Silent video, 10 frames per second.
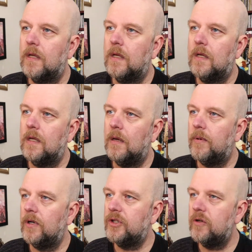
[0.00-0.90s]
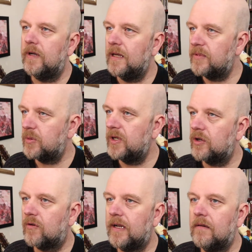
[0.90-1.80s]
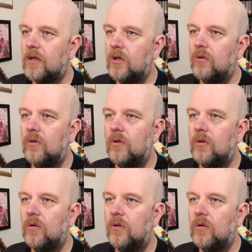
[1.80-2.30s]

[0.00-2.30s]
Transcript: by a jury at Ipswich Crown Court.